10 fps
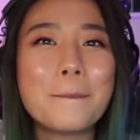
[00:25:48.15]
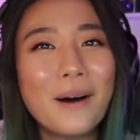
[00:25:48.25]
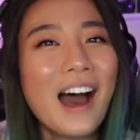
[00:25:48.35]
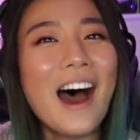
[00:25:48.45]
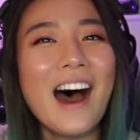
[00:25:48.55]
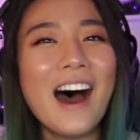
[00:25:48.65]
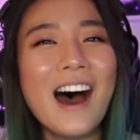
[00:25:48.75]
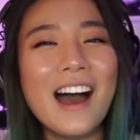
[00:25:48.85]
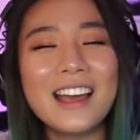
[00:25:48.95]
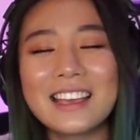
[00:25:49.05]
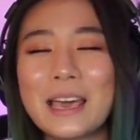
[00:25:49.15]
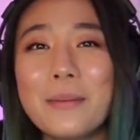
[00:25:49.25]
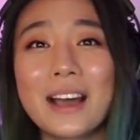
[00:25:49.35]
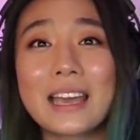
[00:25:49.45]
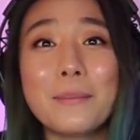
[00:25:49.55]
Bye!
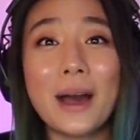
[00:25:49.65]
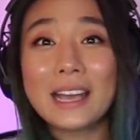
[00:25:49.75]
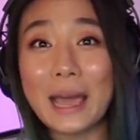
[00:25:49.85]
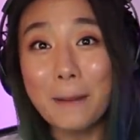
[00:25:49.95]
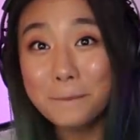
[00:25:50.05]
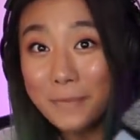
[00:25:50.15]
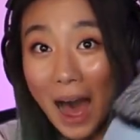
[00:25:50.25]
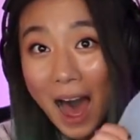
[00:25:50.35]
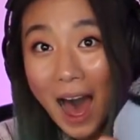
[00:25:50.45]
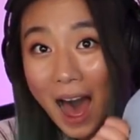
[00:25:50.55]
K-bye, K-bye, K-bye!